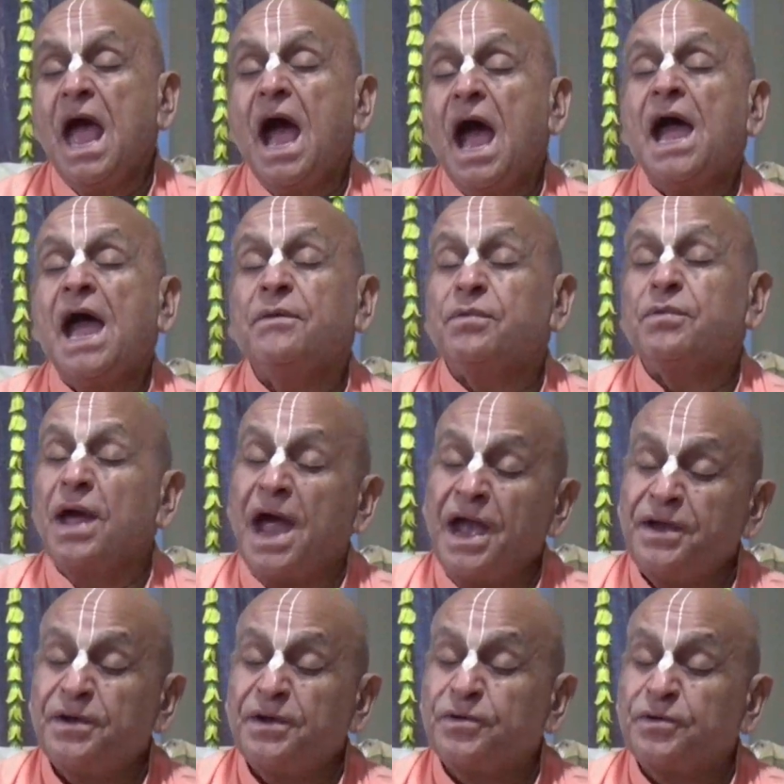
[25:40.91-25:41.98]
I have to
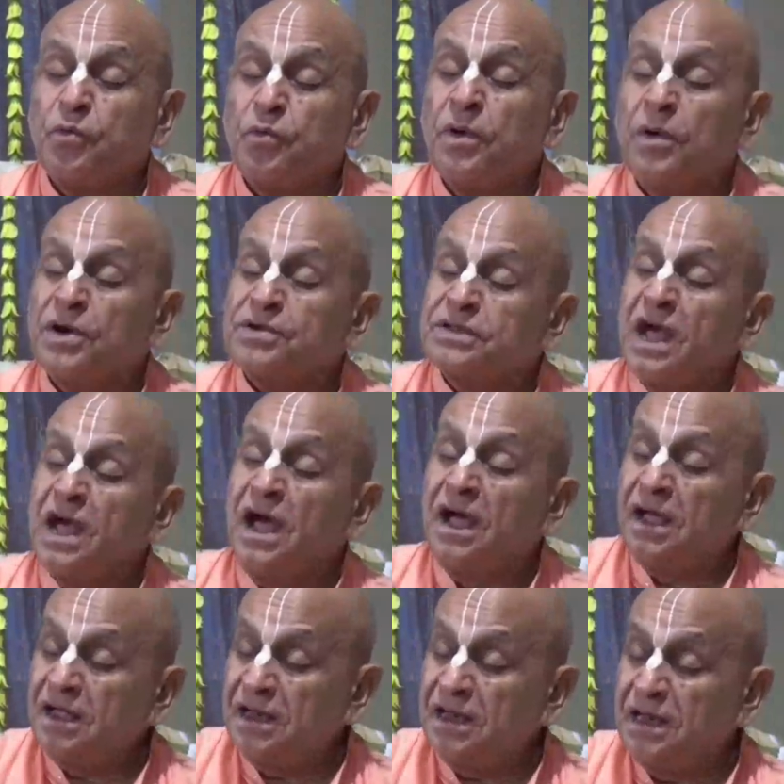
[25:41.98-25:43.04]
head towards the
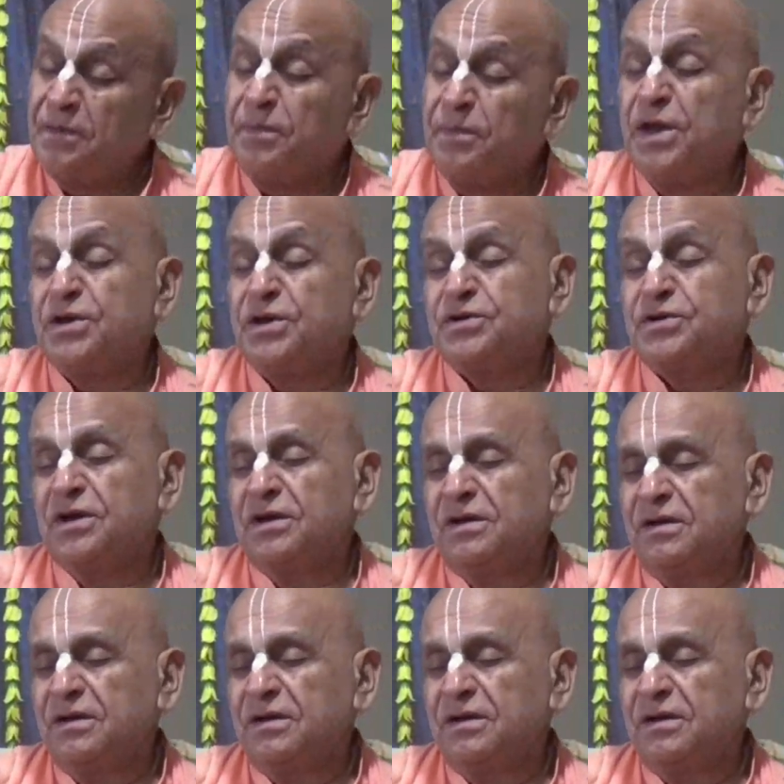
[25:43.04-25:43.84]
liberation.